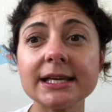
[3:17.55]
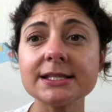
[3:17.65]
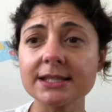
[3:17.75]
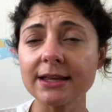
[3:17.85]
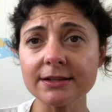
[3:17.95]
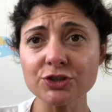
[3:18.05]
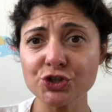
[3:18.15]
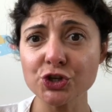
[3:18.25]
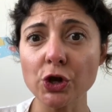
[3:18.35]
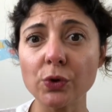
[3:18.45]
Studies
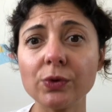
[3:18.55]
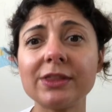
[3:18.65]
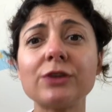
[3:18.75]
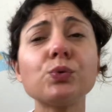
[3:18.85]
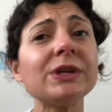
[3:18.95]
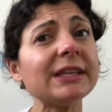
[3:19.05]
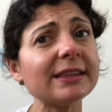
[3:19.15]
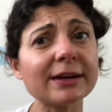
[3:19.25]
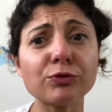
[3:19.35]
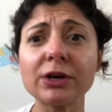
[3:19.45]
show that we need
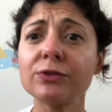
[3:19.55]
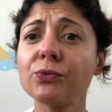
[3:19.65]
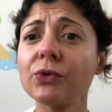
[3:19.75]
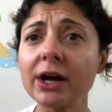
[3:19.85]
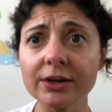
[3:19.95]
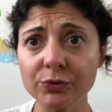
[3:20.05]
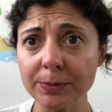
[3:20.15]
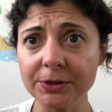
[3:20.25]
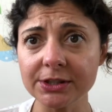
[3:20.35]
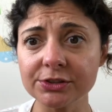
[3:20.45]
around 5
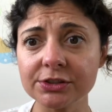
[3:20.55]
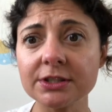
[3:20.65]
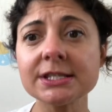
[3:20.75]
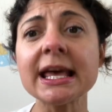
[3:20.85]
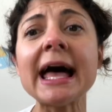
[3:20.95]
repetitions